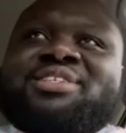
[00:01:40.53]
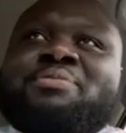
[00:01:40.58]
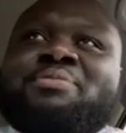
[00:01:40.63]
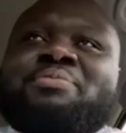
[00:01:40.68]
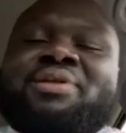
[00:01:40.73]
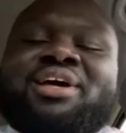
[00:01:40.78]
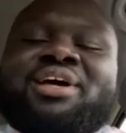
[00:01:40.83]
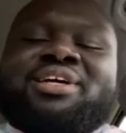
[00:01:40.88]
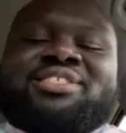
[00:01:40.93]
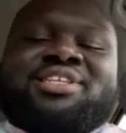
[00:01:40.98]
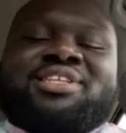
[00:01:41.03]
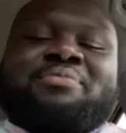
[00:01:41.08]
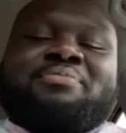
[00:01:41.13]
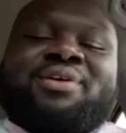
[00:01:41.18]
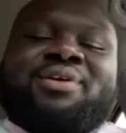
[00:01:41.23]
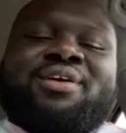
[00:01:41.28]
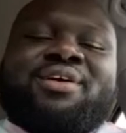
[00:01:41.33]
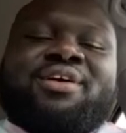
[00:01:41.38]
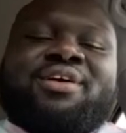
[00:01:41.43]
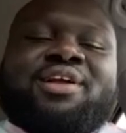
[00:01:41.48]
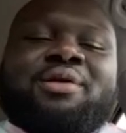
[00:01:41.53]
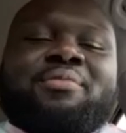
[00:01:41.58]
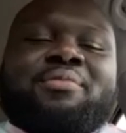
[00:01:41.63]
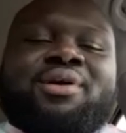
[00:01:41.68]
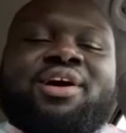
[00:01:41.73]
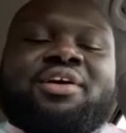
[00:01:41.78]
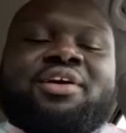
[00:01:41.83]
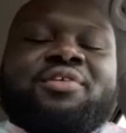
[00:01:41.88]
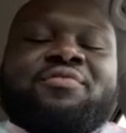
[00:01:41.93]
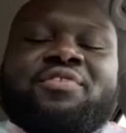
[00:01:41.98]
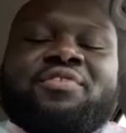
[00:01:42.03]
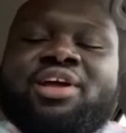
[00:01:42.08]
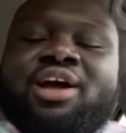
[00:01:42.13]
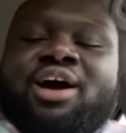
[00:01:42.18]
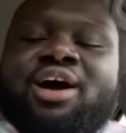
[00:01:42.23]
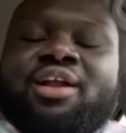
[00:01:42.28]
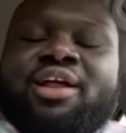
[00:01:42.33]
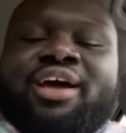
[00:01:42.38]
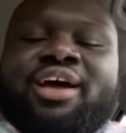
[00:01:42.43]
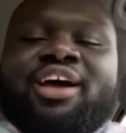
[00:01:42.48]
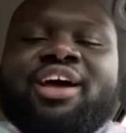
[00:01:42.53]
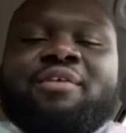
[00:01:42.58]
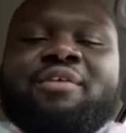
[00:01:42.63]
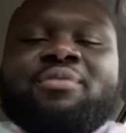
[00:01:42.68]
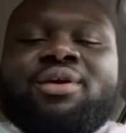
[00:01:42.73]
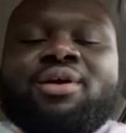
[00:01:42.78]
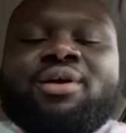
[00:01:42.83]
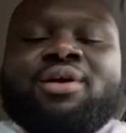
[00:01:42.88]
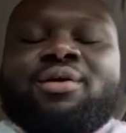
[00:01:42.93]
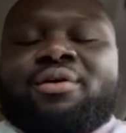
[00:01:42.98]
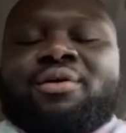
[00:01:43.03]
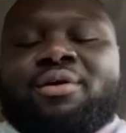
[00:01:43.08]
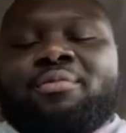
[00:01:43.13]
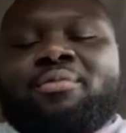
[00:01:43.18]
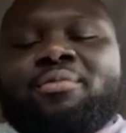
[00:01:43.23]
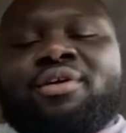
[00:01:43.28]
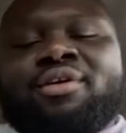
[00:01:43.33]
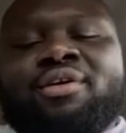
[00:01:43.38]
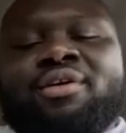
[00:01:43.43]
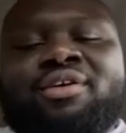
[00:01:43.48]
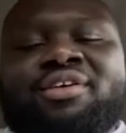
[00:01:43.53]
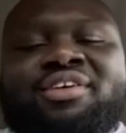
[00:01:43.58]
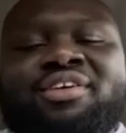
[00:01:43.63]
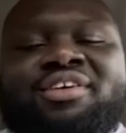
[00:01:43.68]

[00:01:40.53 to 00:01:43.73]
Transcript: It's a blessing to be here, and I'm honored for y'all to have me on here, man.